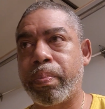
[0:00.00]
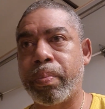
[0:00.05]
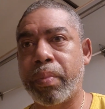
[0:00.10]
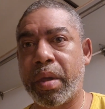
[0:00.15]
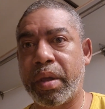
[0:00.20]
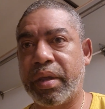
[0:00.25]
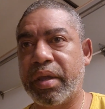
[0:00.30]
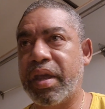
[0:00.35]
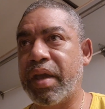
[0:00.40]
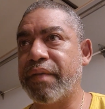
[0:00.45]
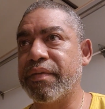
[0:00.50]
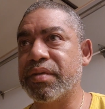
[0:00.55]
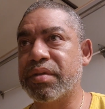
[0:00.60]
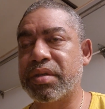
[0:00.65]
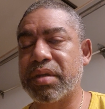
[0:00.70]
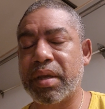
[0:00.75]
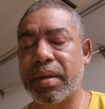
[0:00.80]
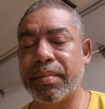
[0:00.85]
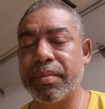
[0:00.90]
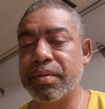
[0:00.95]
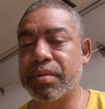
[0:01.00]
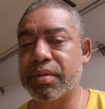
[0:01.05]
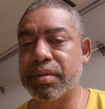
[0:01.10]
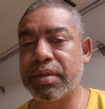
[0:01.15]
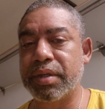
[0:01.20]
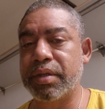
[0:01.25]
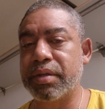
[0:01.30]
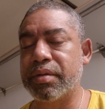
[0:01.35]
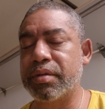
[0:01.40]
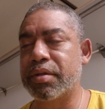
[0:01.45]
but Kevin Samuels
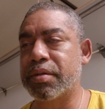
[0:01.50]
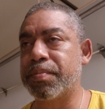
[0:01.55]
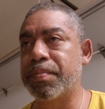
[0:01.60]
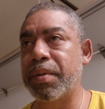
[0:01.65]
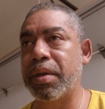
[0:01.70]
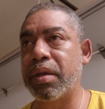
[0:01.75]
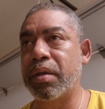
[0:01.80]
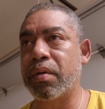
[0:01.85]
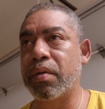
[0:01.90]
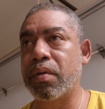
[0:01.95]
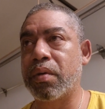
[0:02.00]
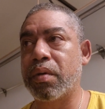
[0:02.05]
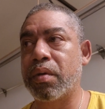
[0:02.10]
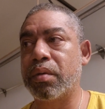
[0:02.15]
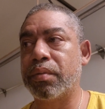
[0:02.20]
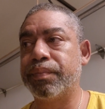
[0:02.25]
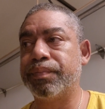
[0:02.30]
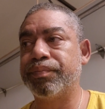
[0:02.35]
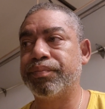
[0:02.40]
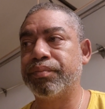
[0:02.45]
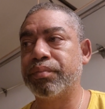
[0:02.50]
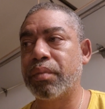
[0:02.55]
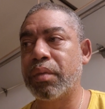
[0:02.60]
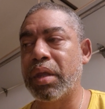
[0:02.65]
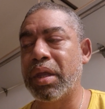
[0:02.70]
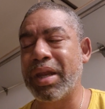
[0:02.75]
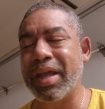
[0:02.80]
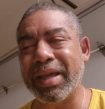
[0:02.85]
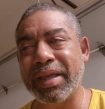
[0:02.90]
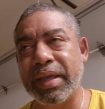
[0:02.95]
didn't speak on.
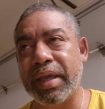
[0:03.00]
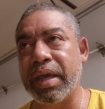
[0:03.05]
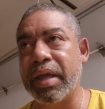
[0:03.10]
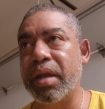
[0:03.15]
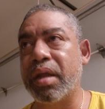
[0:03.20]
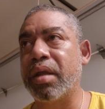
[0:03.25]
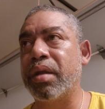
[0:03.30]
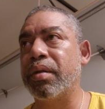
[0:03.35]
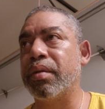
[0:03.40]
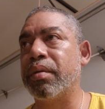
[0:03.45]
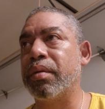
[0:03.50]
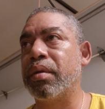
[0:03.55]
And I get it.